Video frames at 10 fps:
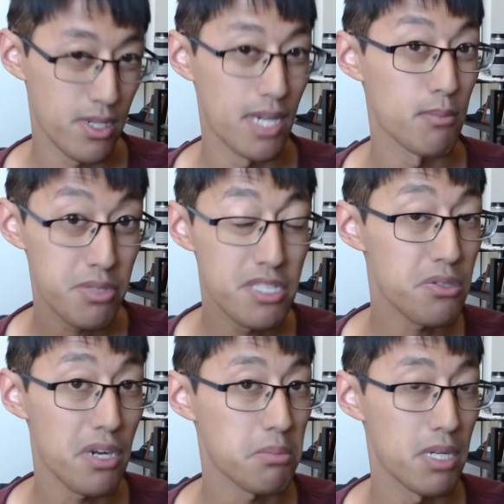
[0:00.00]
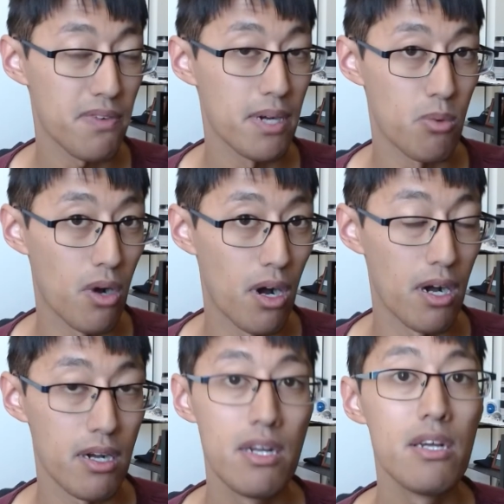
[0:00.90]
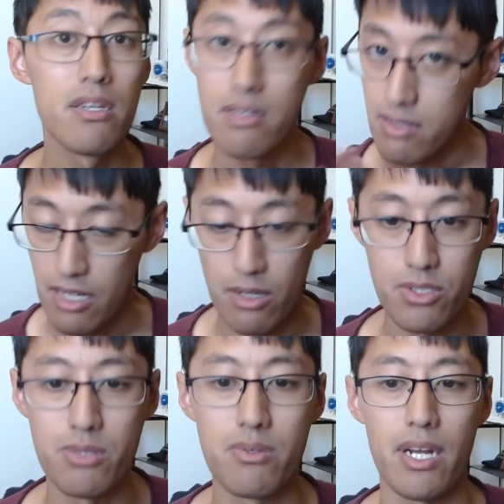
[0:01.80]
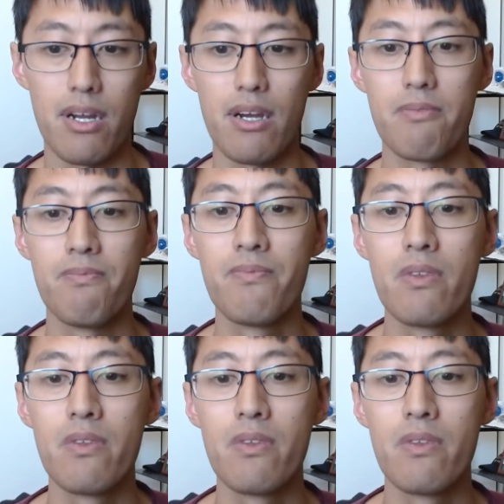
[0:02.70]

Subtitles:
So again, please correct me if I'm wrong. I don't shoot Nikon.